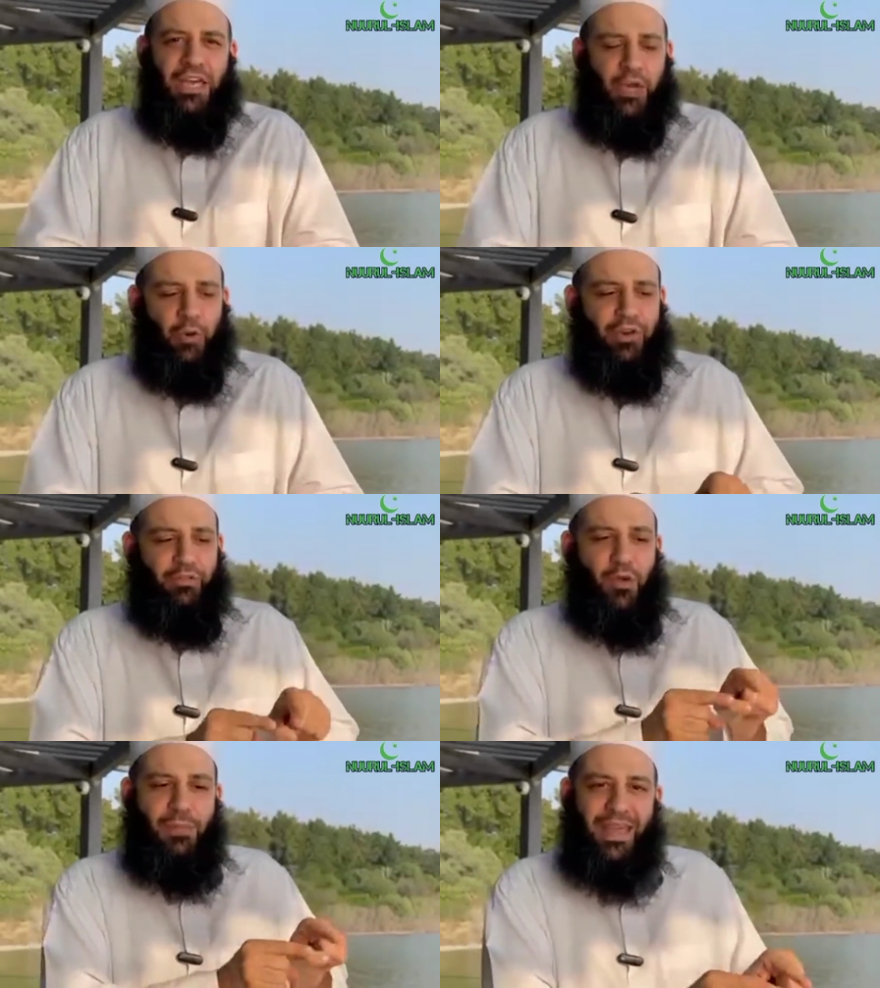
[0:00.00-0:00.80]
He would have
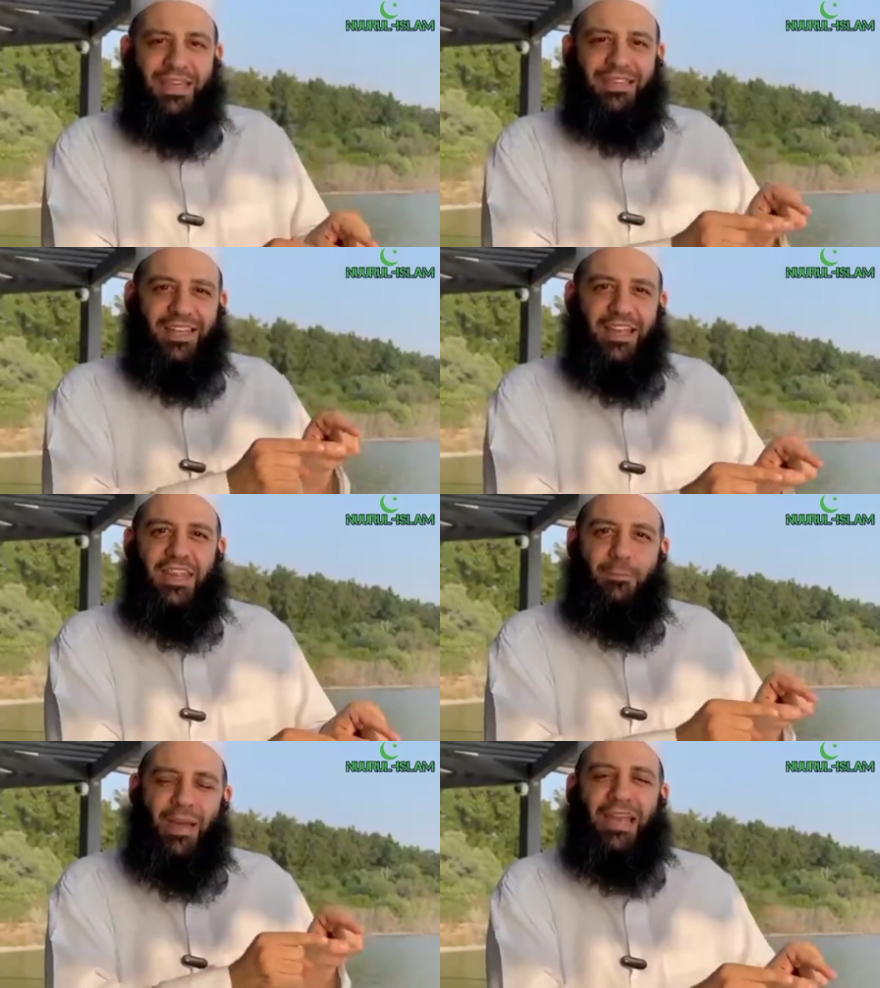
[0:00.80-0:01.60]
remained in
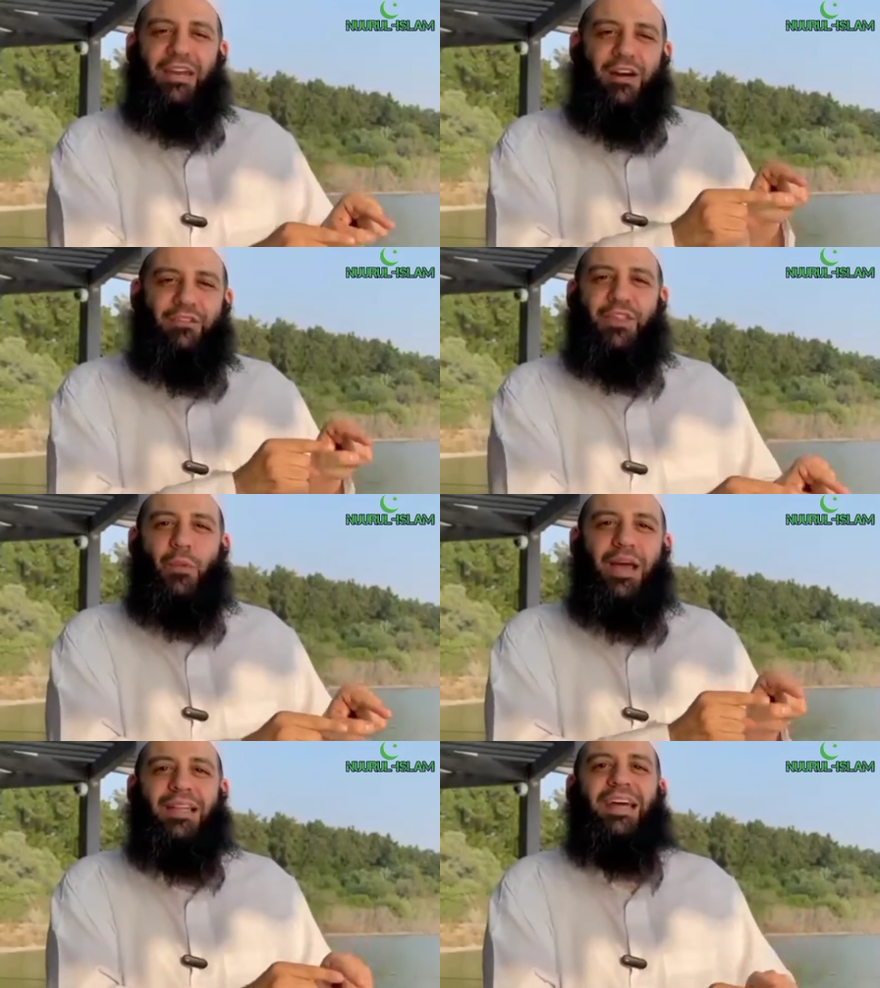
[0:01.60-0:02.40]
the belly of the
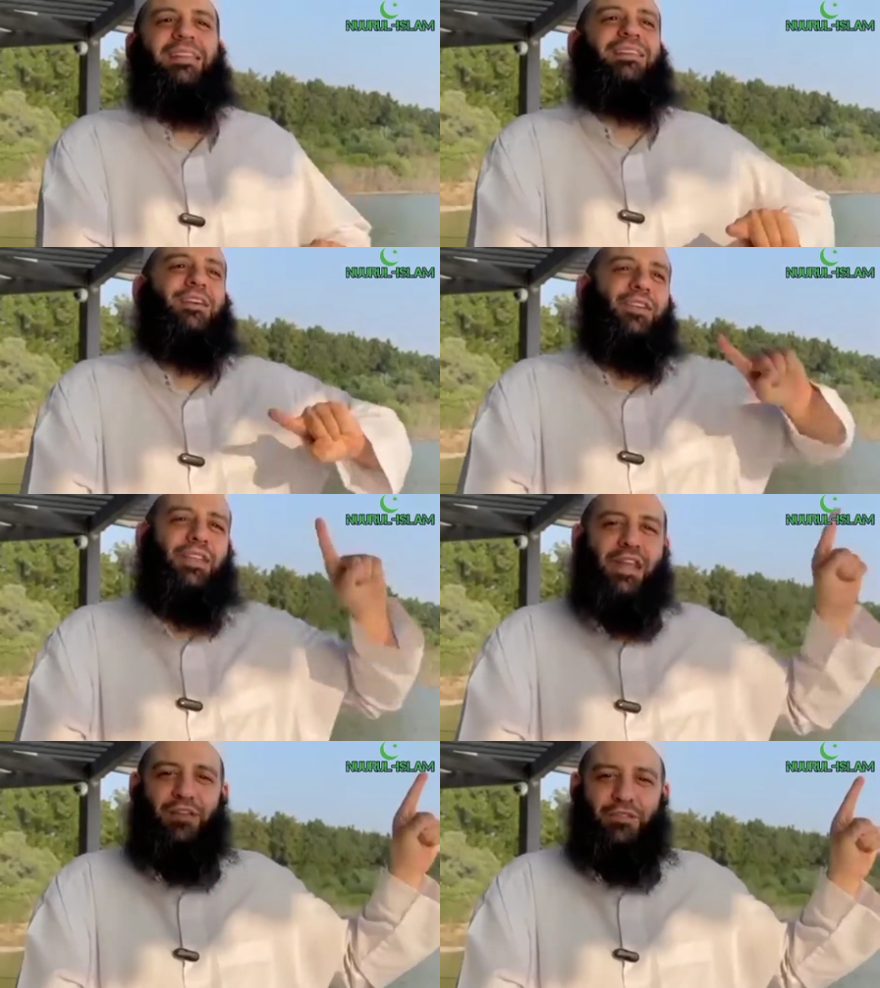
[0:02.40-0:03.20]
whale until the
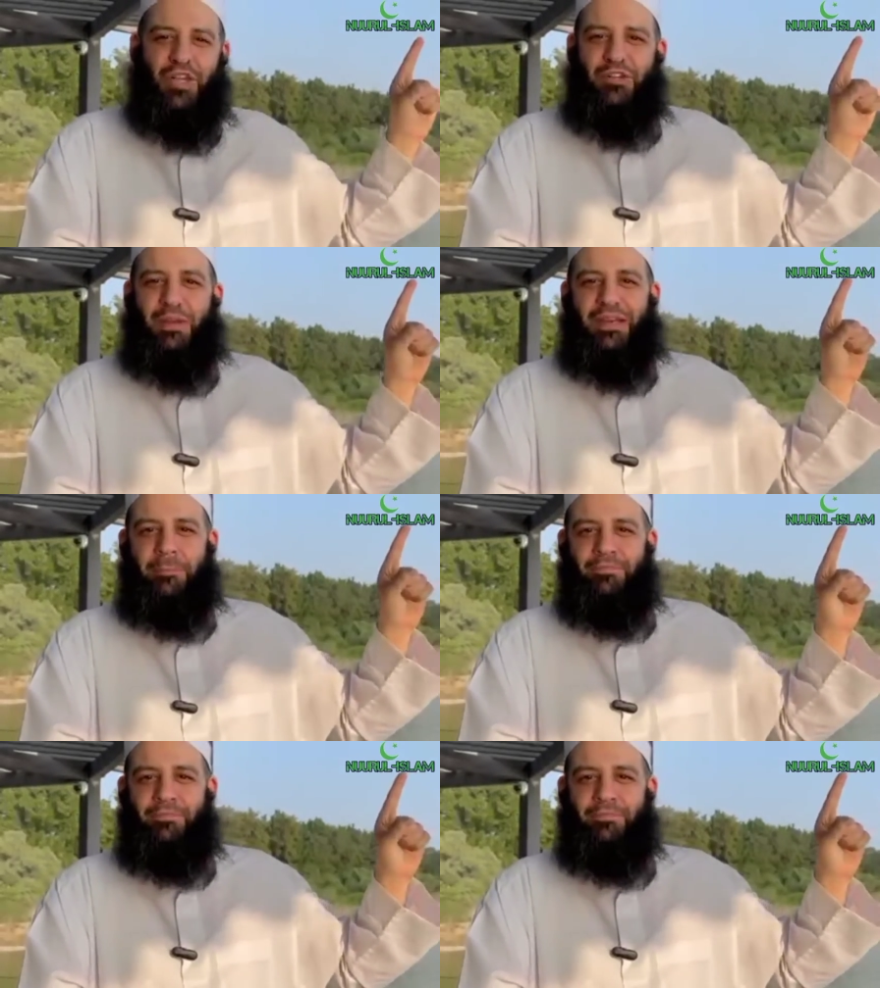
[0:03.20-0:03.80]
day of judgment.